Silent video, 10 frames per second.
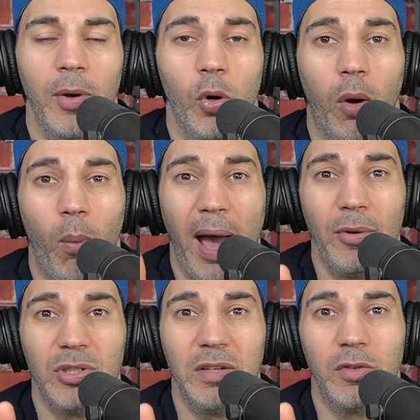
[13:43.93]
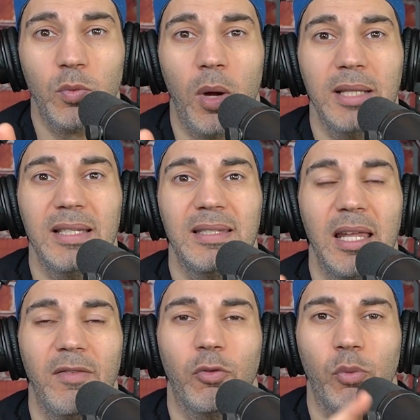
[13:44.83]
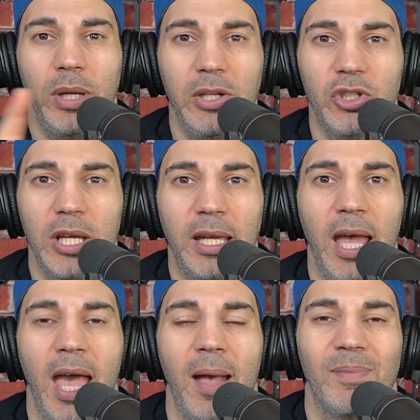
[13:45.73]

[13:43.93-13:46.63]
who are wide receivers 1s, instead of reaching,